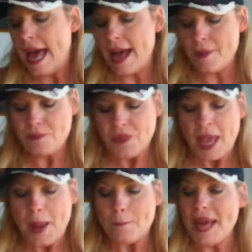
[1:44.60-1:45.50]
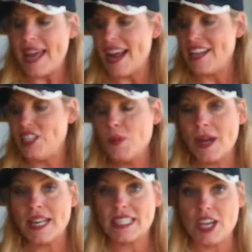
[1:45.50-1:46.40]
But I do
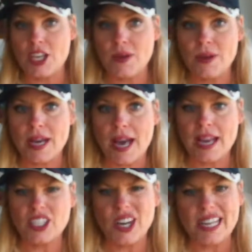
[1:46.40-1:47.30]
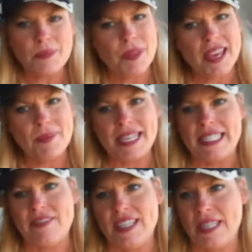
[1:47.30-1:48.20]
want to tell you, I tried to play my
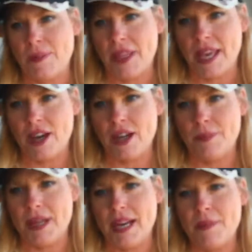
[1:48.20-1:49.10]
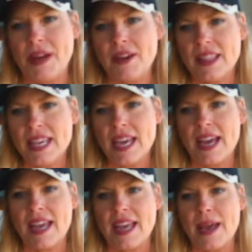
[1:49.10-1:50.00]
DVD player, but apparently
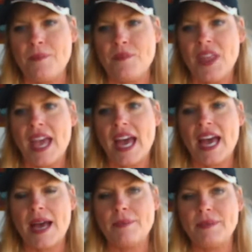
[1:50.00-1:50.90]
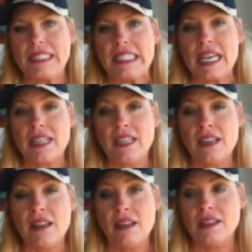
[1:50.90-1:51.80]
I am
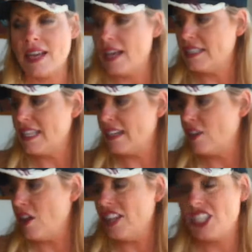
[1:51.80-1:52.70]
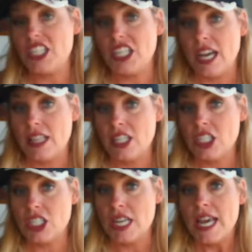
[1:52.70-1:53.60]
technology
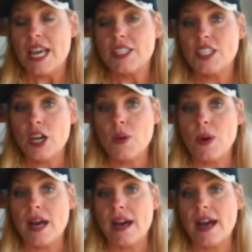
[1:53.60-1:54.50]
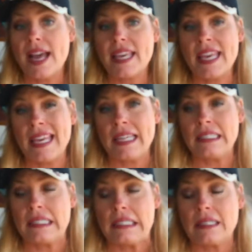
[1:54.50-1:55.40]
challenged. So I
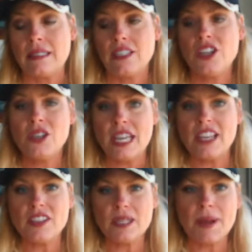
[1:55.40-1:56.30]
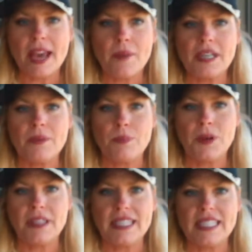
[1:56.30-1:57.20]
can't. It used to be I would
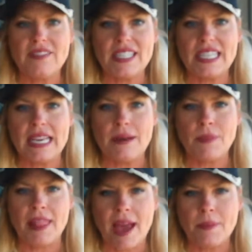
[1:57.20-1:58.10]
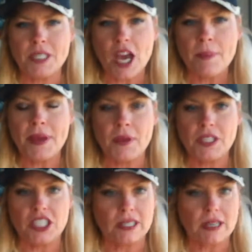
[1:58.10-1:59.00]
put the DVD in my laptop and it
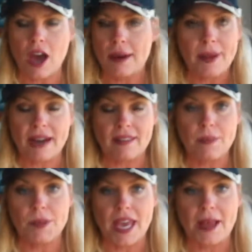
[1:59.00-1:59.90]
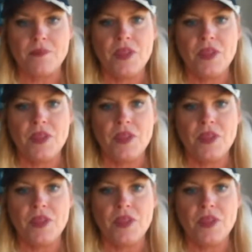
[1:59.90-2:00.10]
would just automatically play.